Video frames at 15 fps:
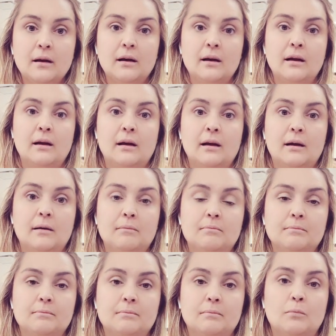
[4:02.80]

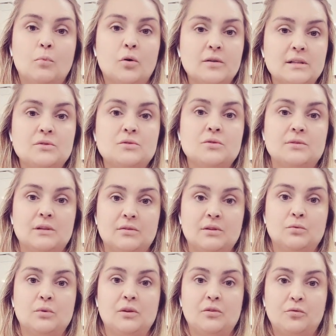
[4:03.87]
more than
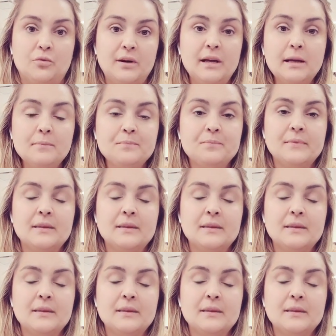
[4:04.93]
2023.